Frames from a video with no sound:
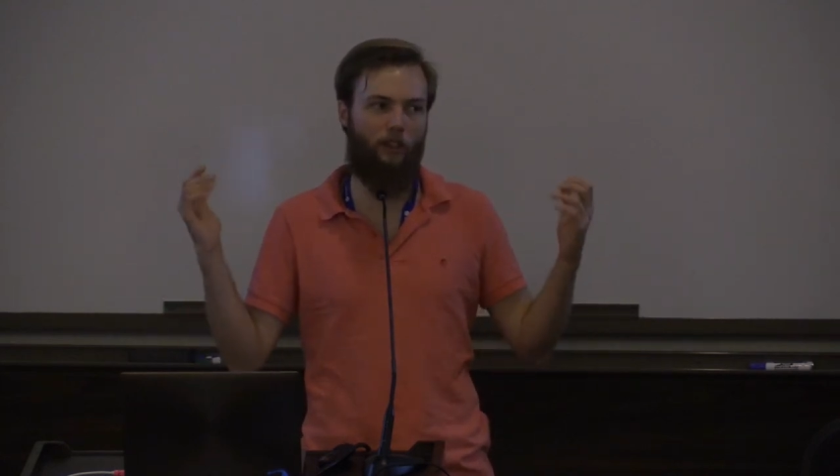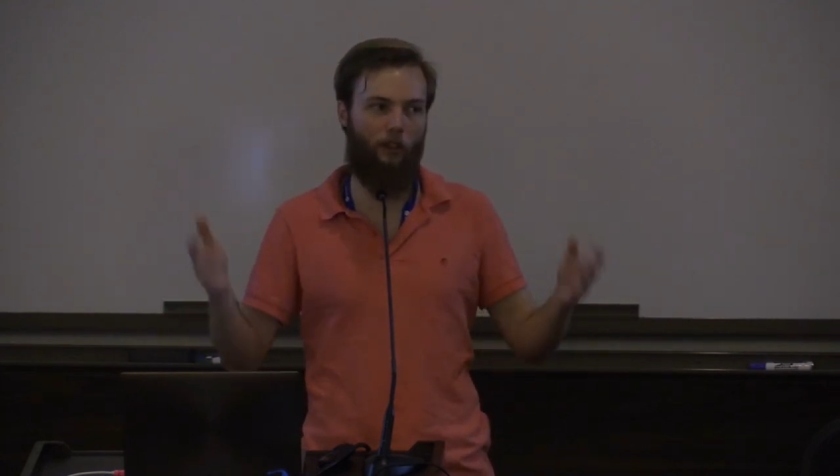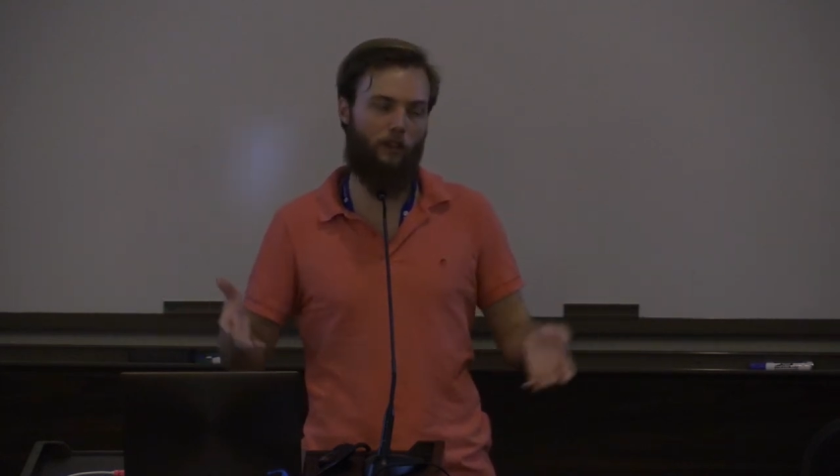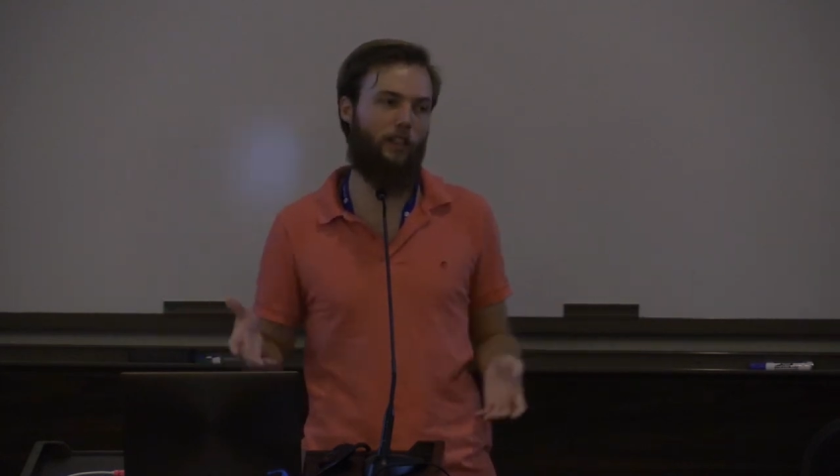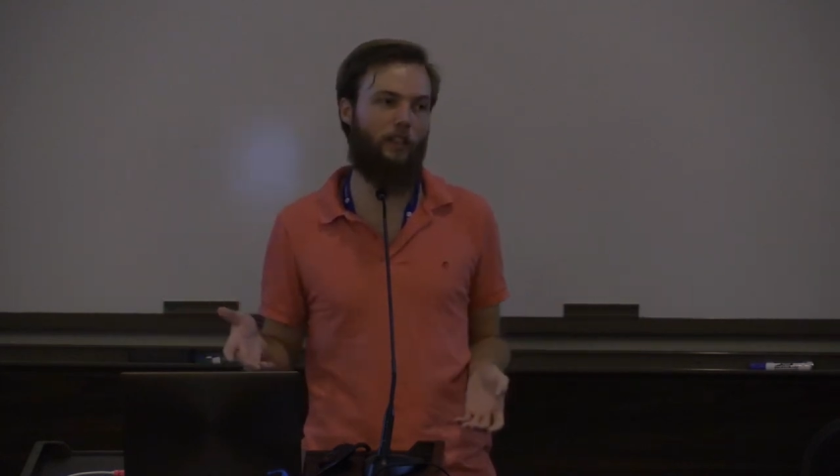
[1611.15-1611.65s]
you
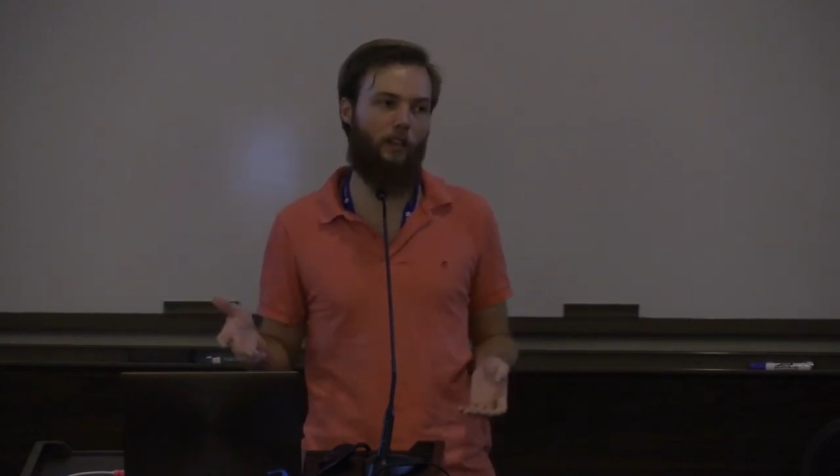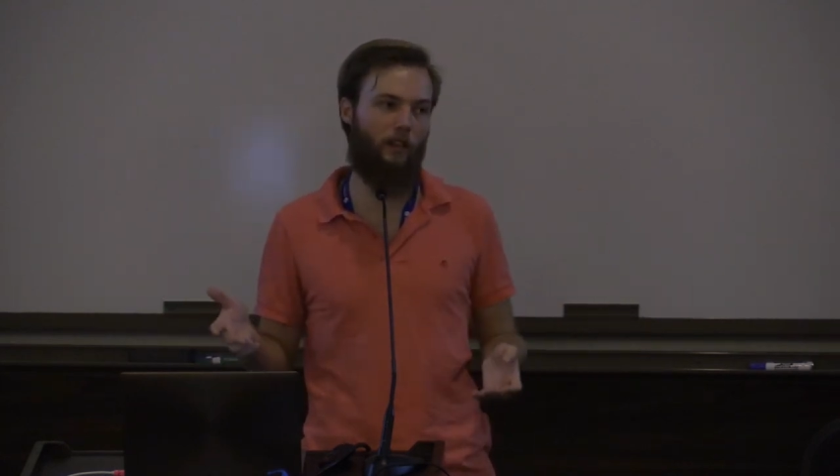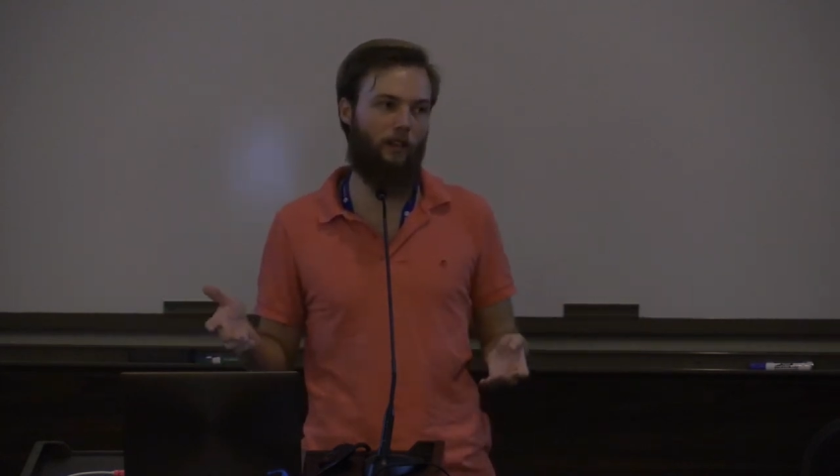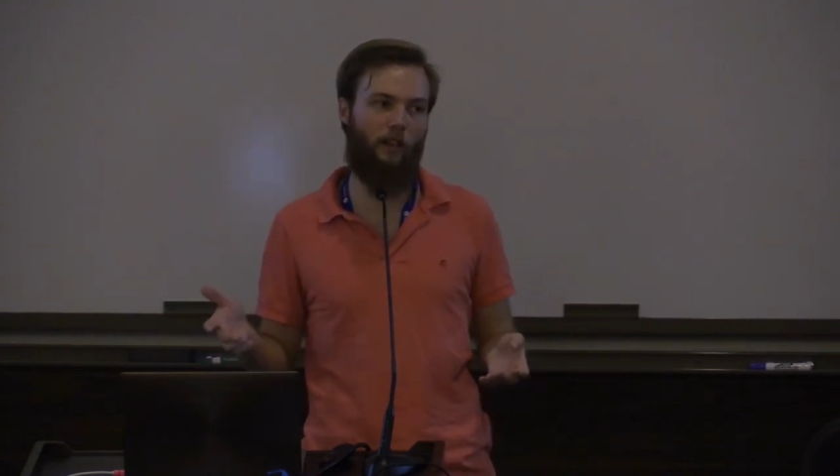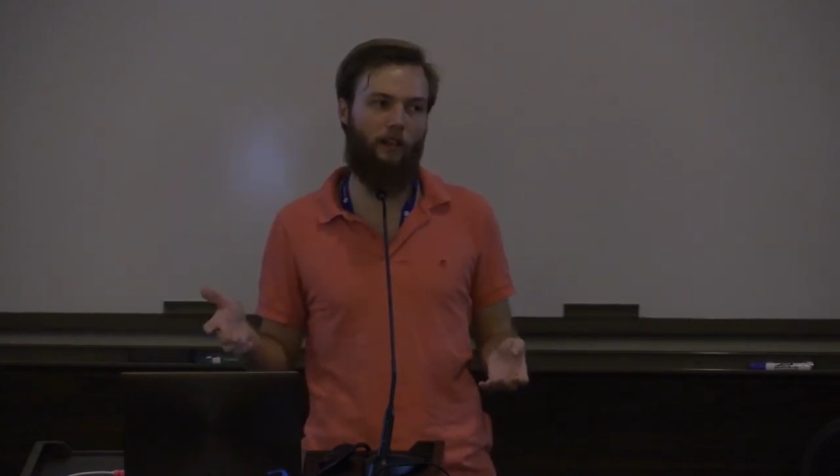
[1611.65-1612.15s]
don't need
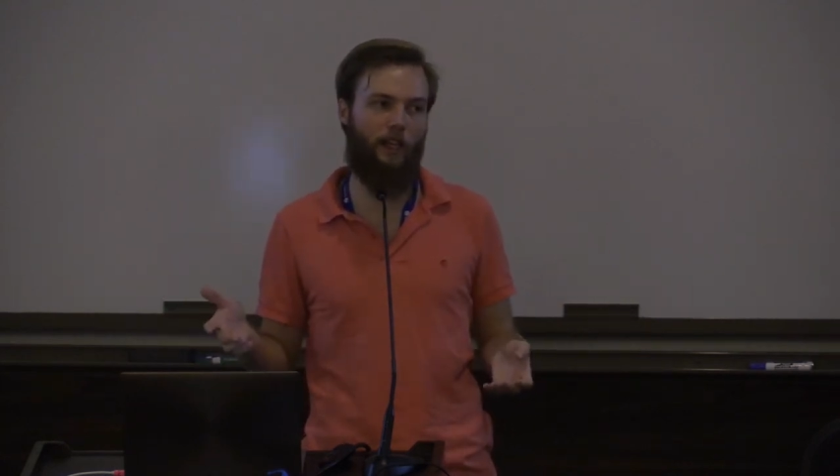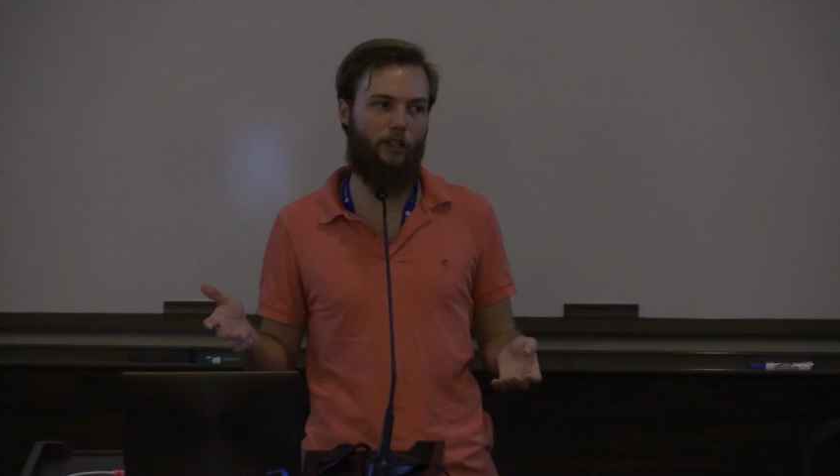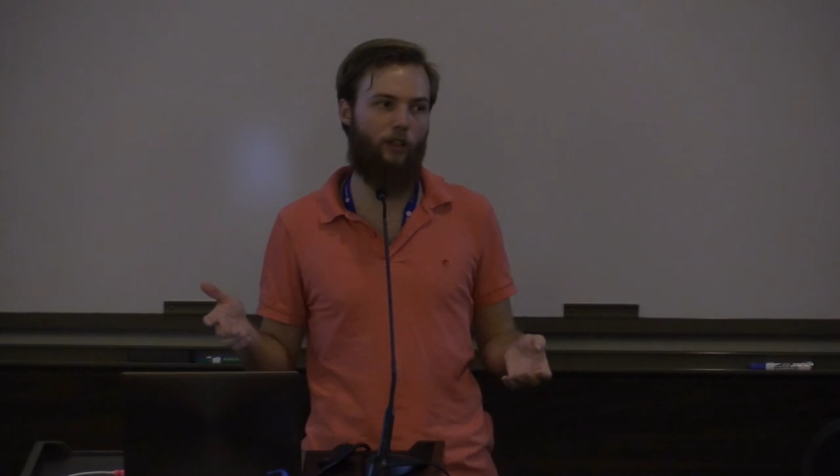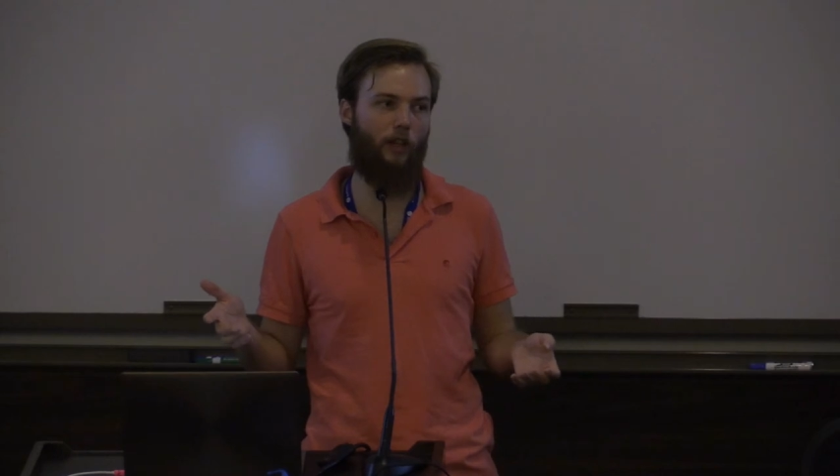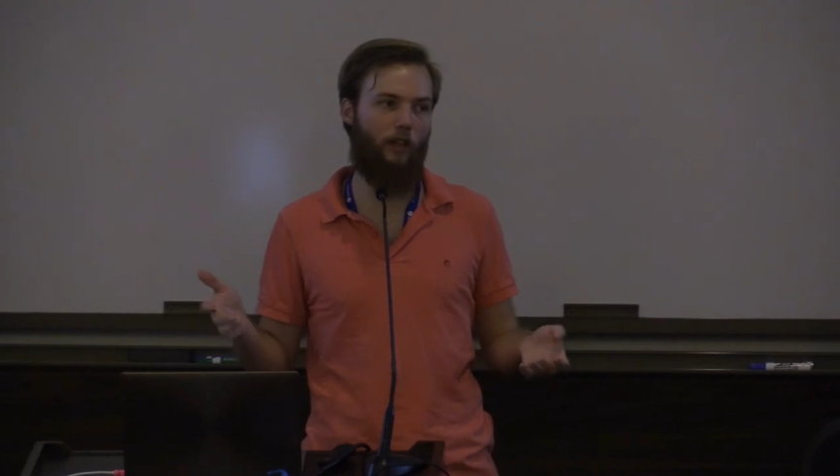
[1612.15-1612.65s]
an, an
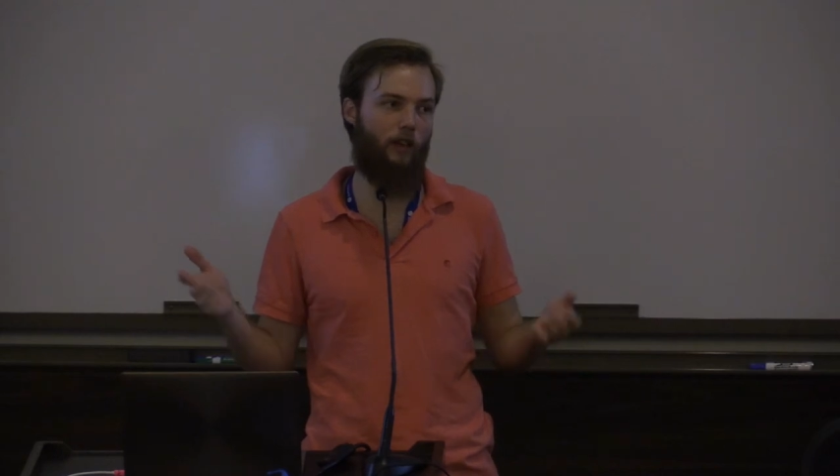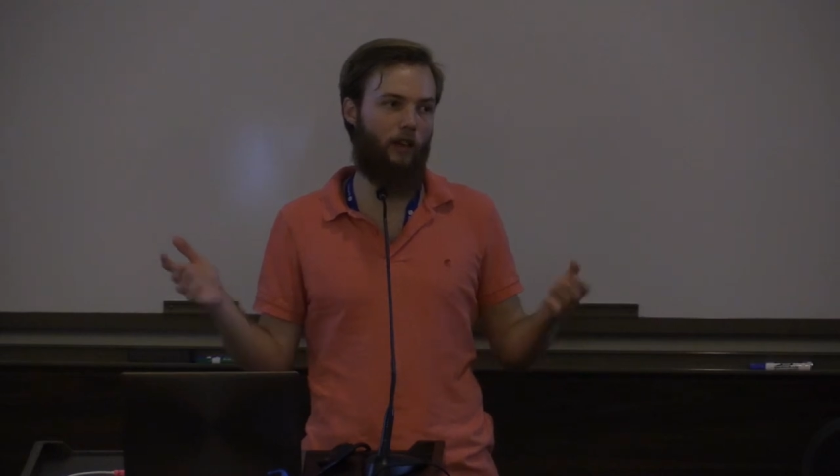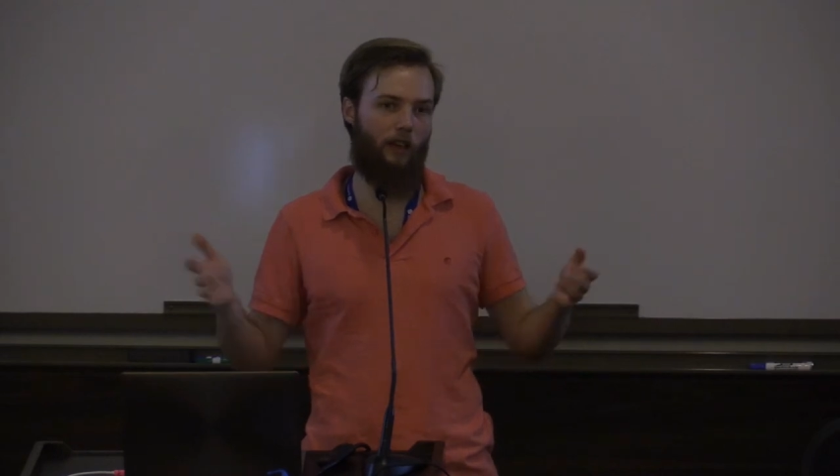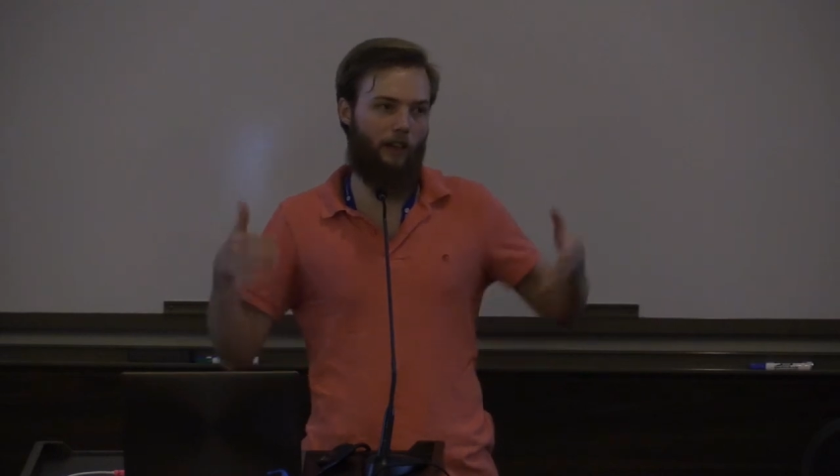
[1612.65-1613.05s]
S Q L,